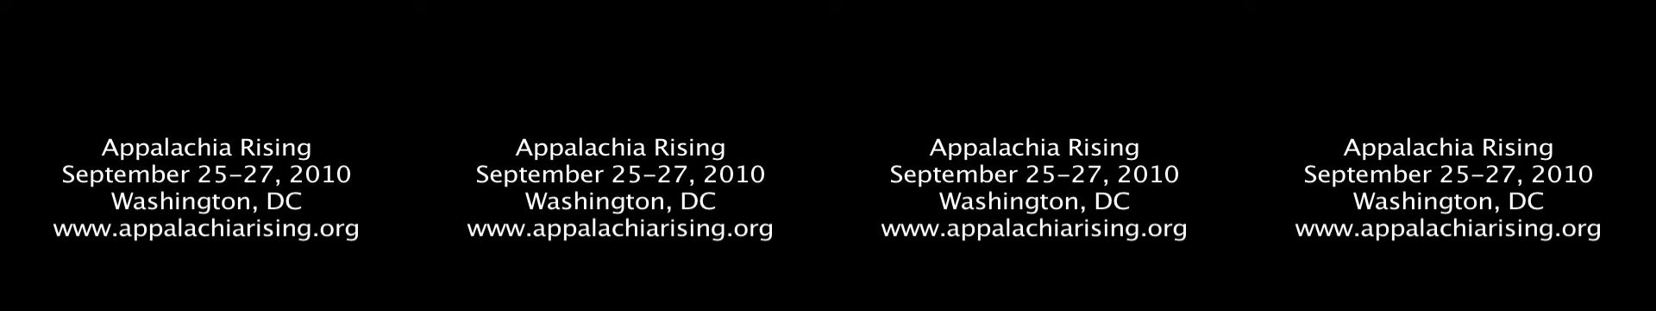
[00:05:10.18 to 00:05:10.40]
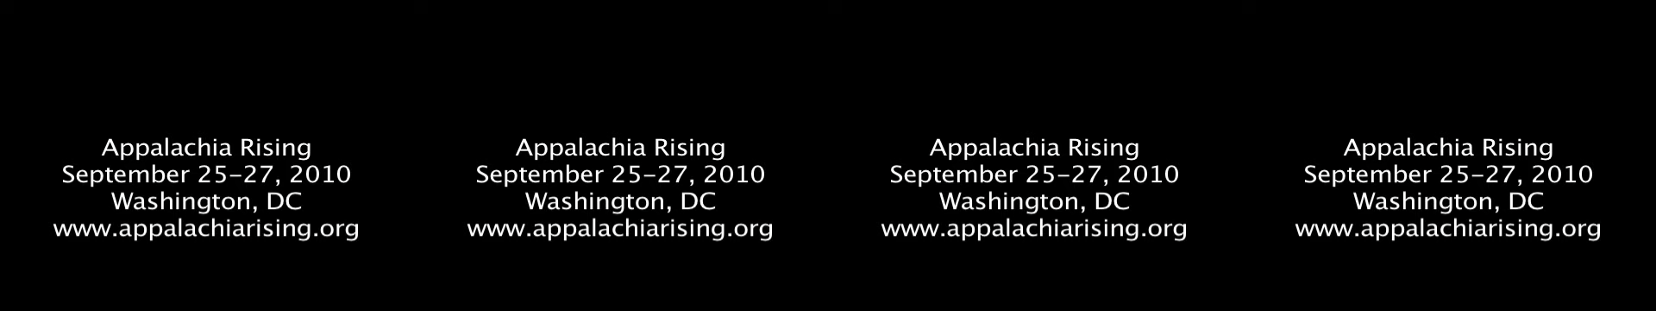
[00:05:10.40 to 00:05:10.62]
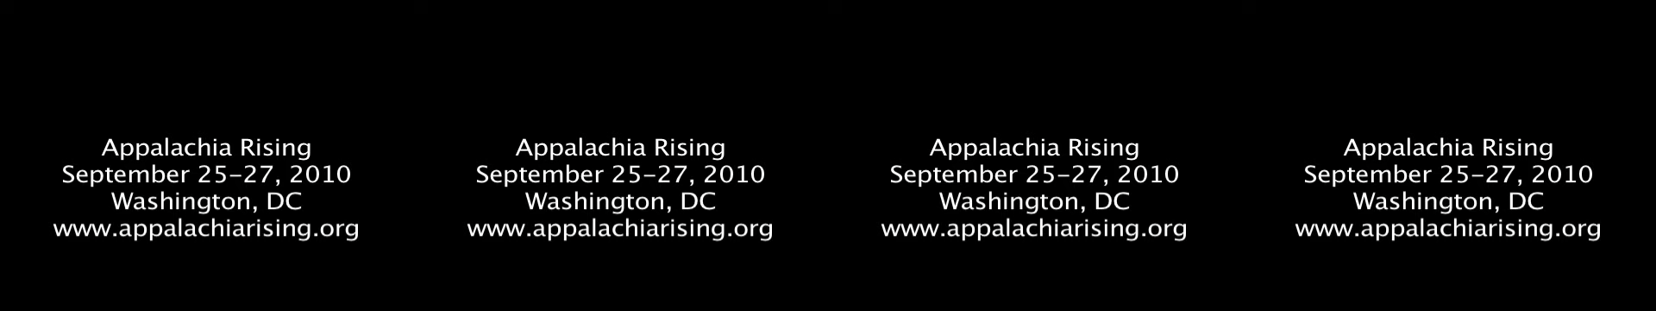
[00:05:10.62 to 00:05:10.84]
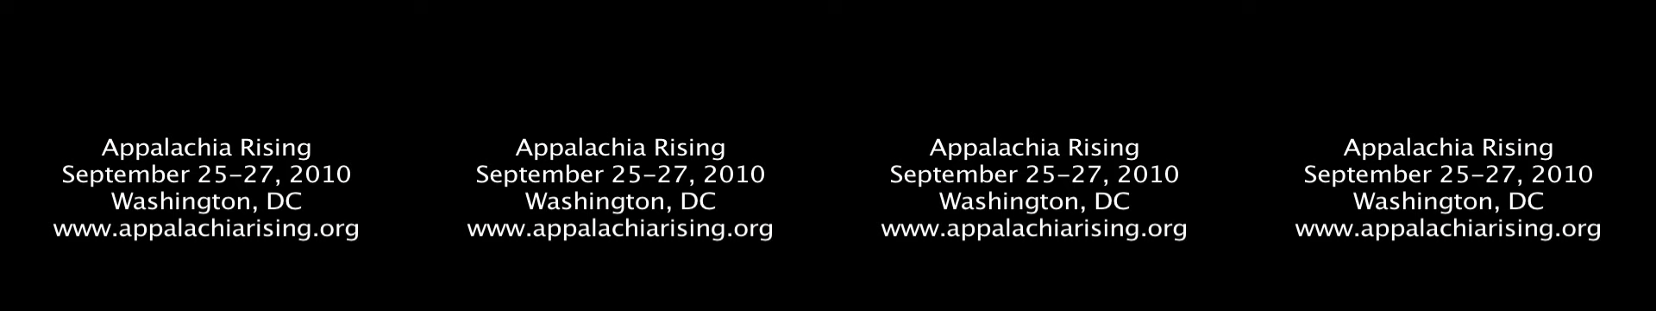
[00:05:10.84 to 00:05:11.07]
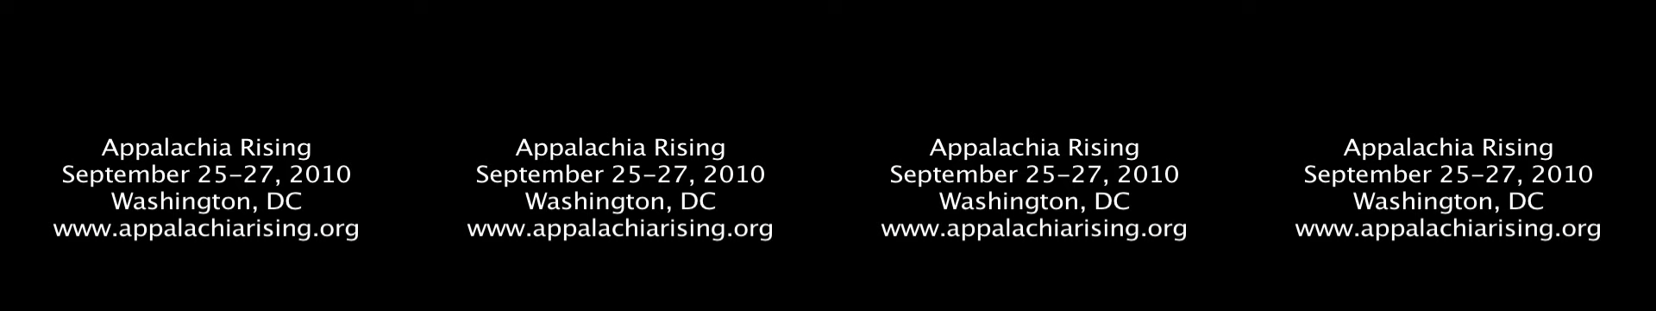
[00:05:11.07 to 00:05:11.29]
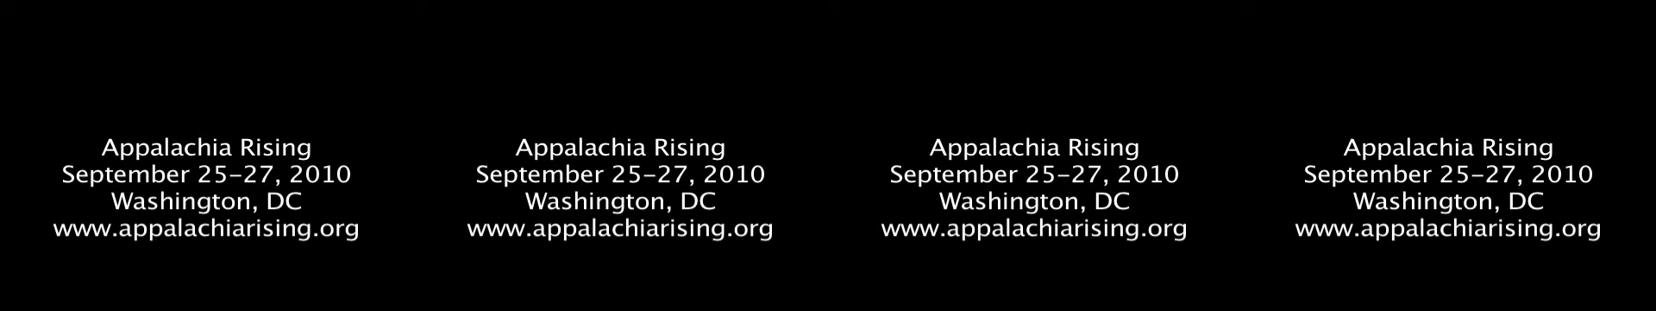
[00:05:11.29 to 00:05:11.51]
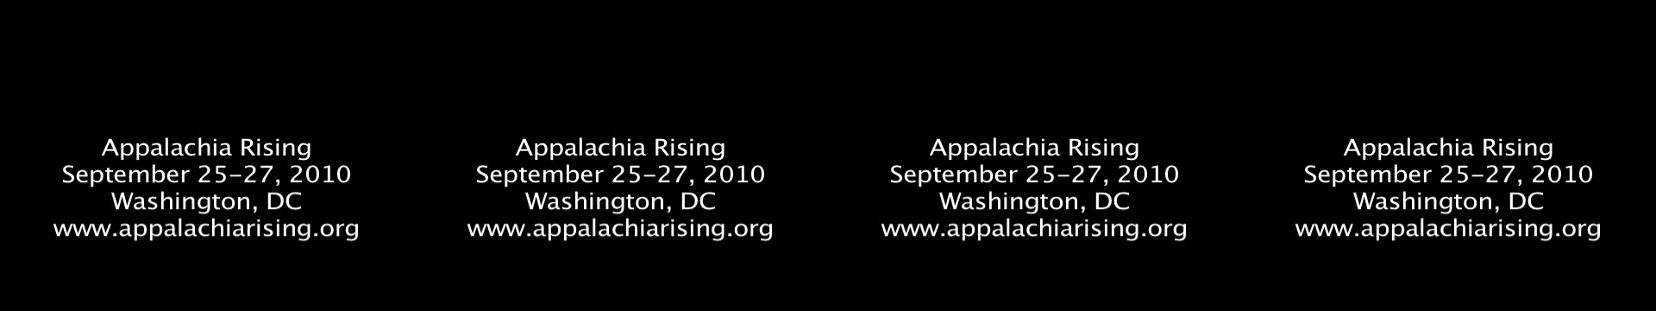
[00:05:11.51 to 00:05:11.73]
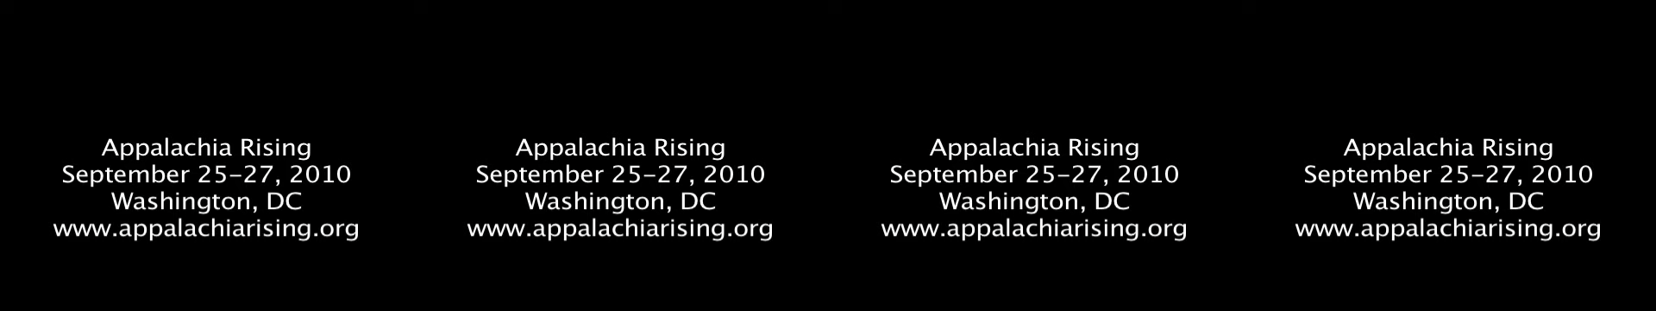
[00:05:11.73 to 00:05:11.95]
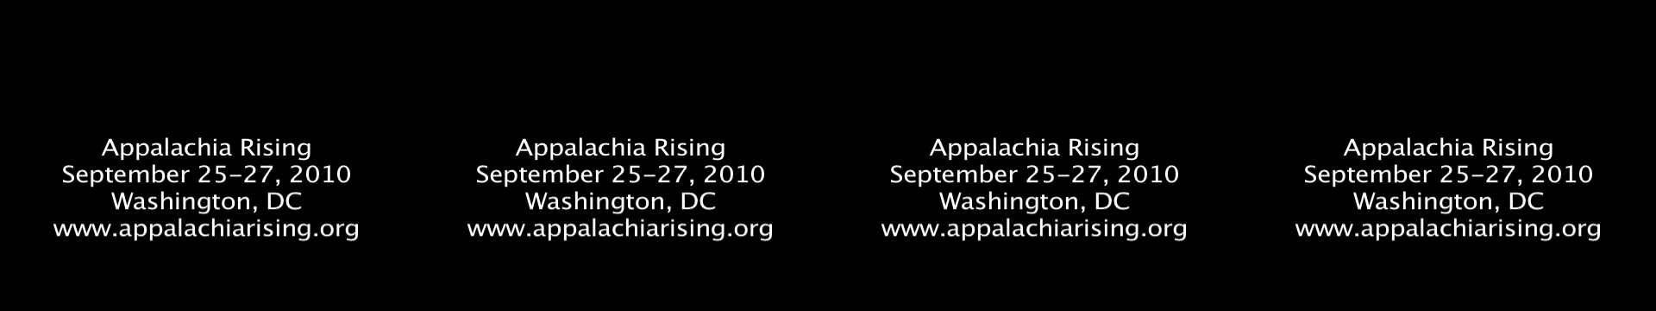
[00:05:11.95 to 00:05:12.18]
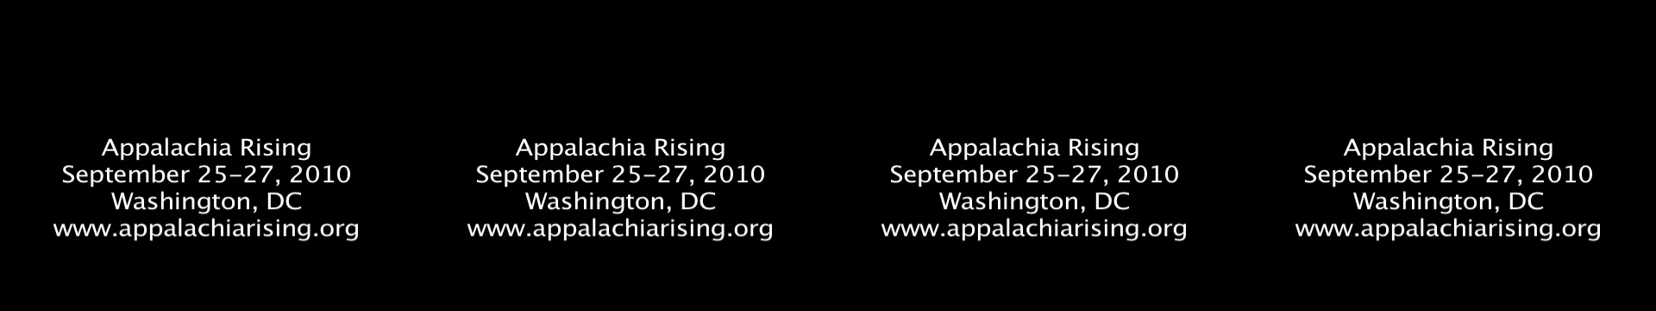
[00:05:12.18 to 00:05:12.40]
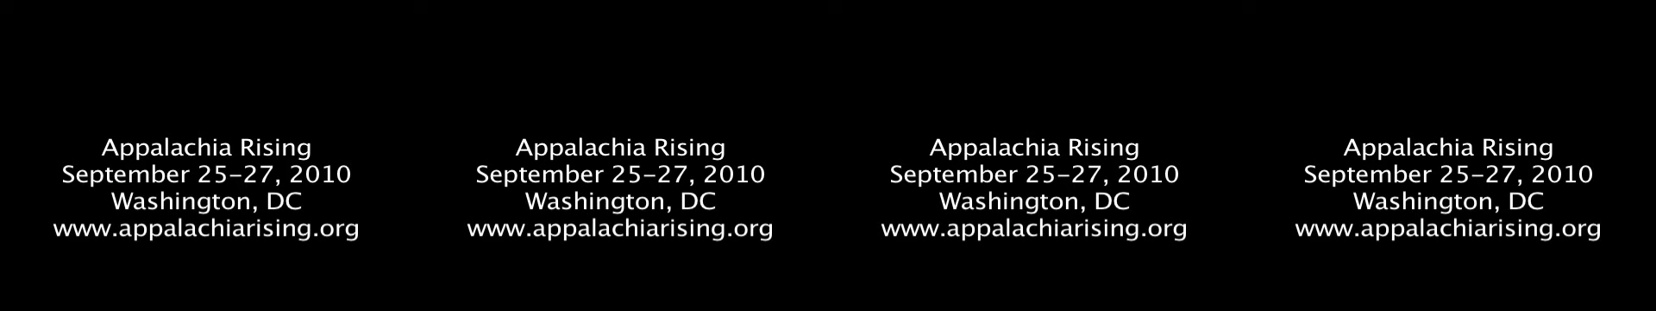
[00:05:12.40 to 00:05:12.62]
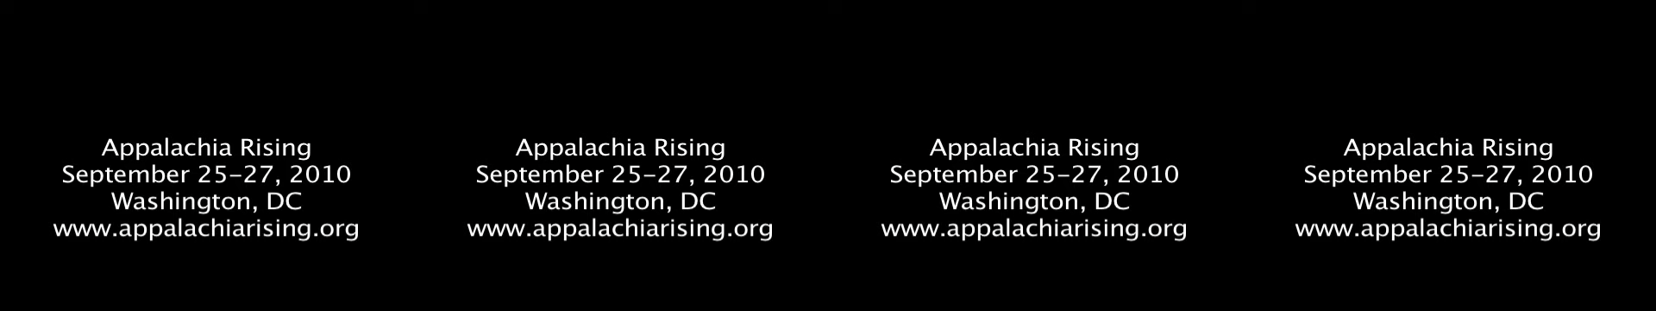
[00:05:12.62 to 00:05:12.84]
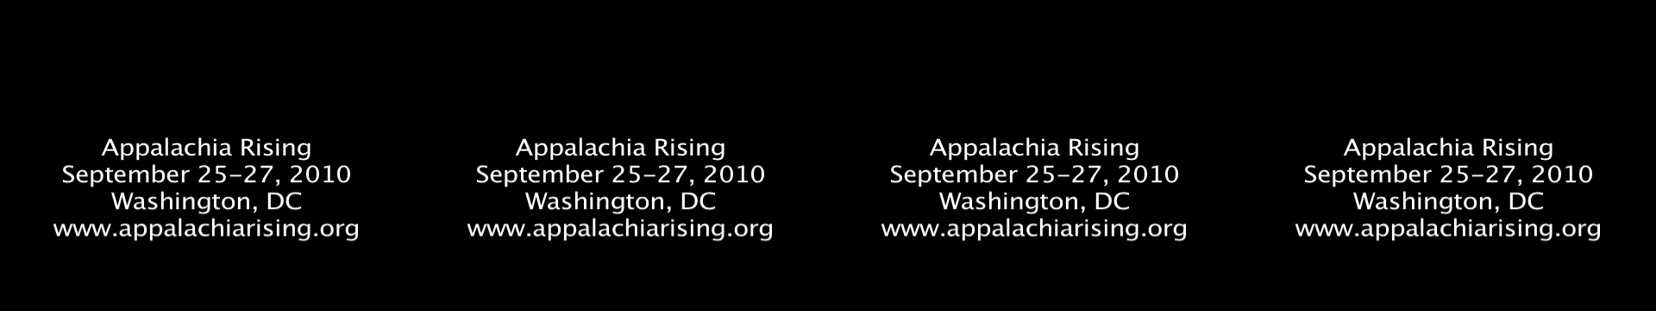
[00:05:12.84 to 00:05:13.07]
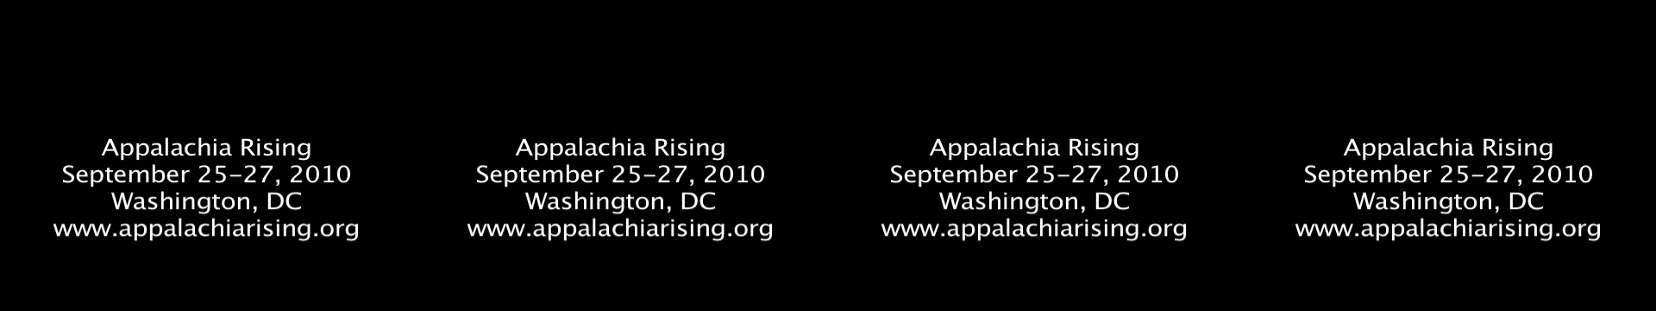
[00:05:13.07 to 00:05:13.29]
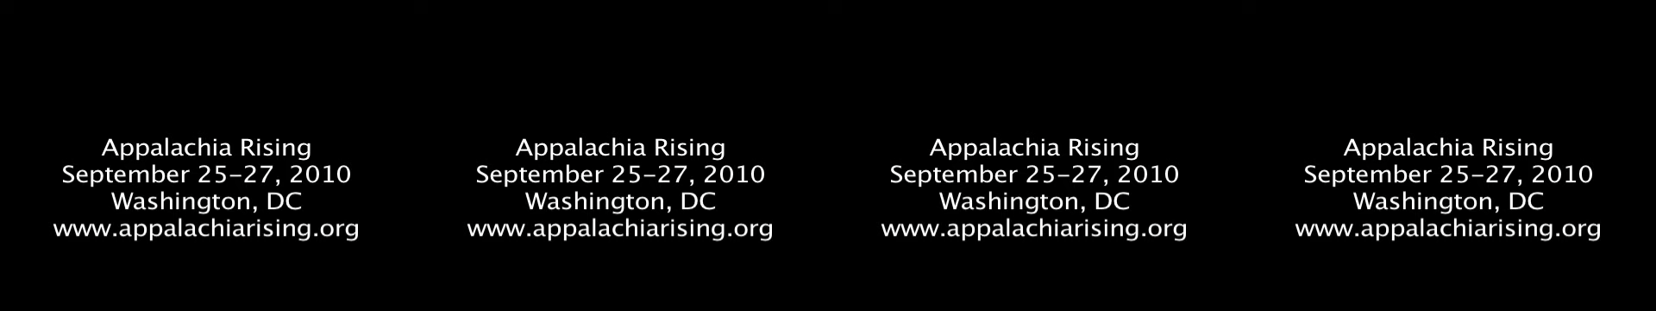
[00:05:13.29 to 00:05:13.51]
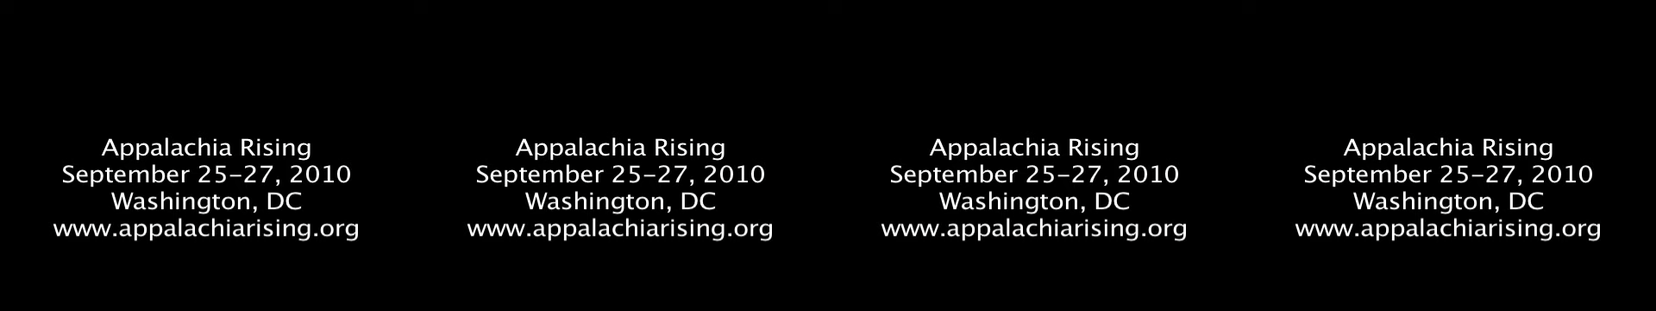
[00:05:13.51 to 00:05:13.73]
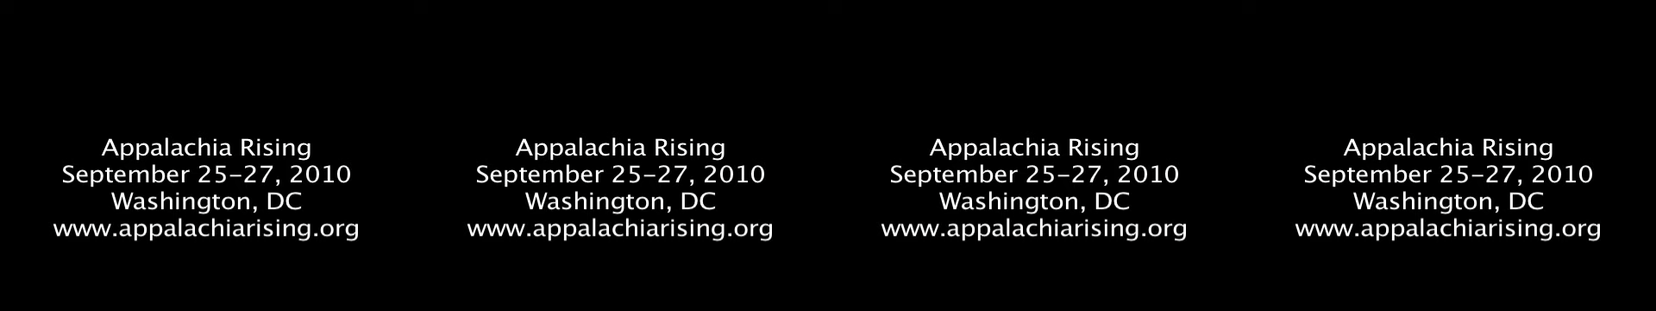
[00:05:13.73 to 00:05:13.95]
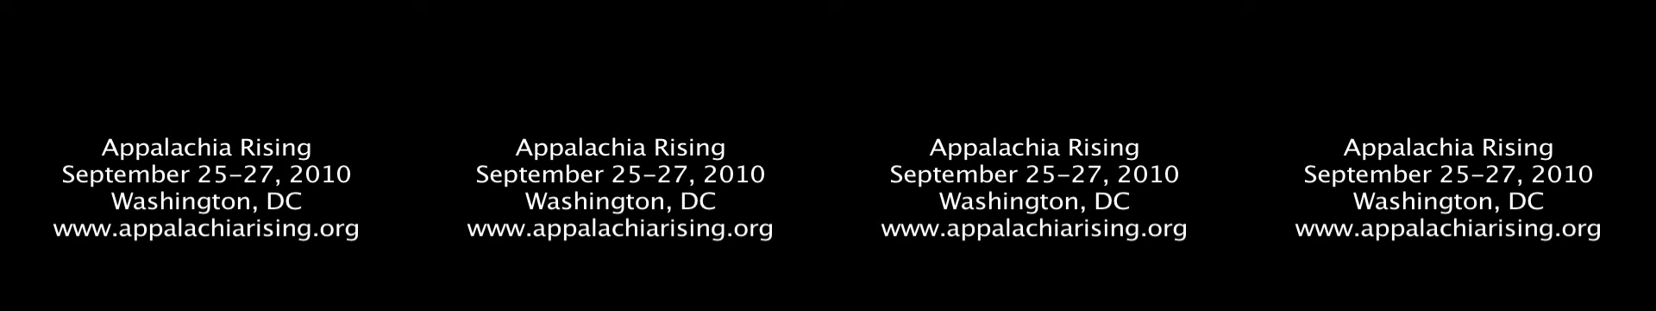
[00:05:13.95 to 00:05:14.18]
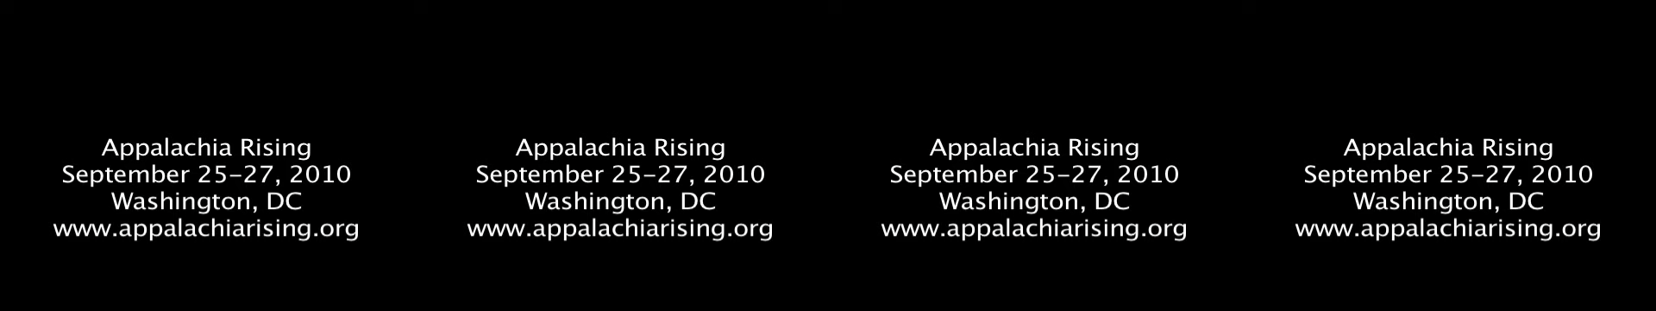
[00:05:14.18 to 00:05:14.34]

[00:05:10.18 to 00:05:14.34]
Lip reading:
(no speaker visible)